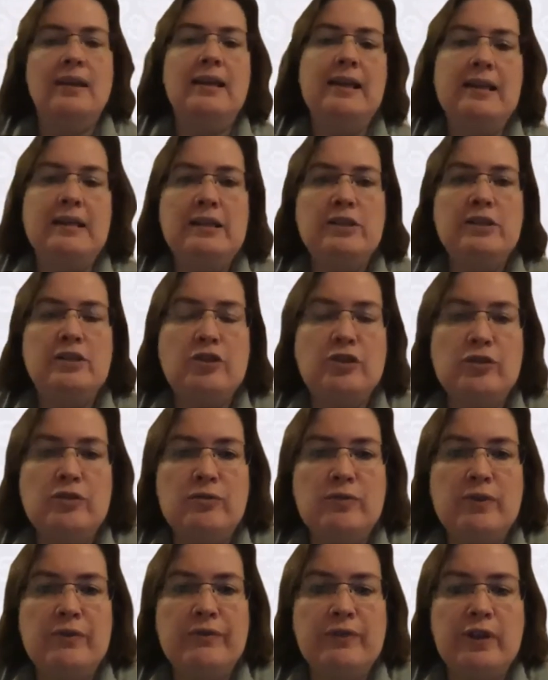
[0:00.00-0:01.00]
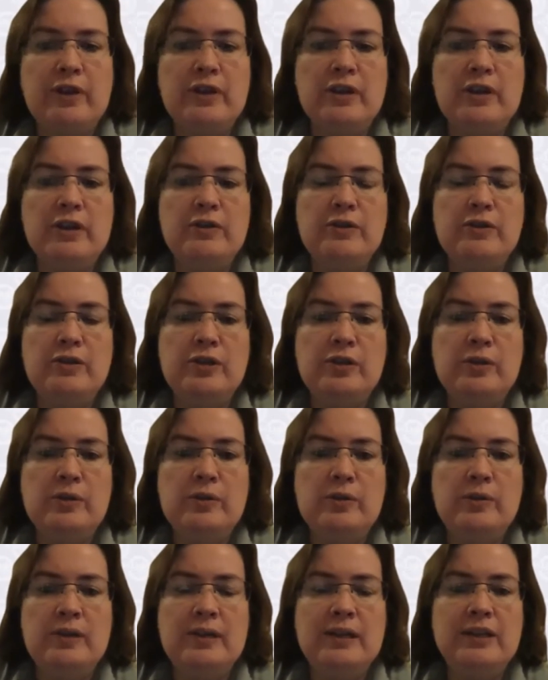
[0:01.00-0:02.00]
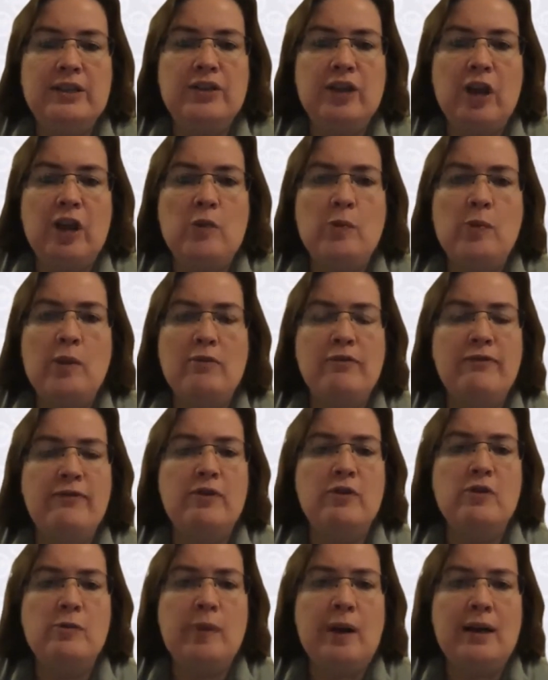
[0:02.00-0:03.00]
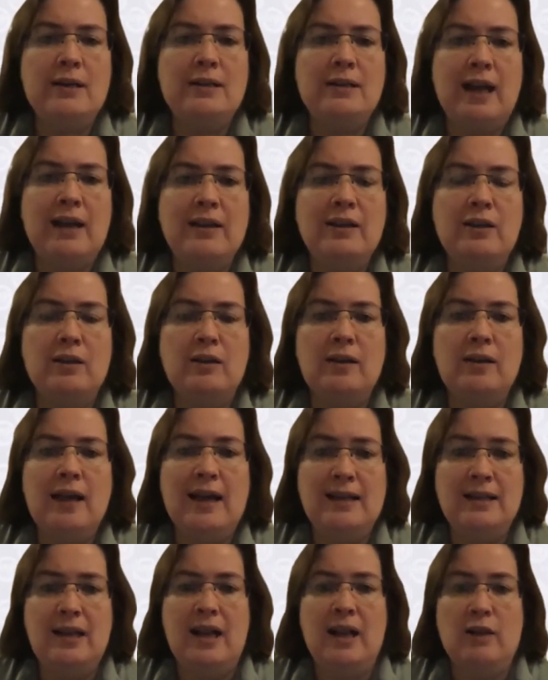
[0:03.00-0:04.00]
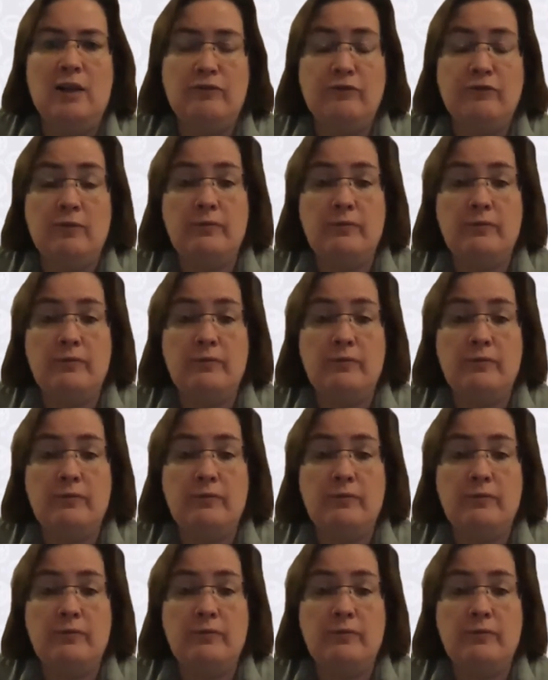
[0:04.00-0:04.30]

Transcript: is to refer you to the scoping review by Daniel et al.,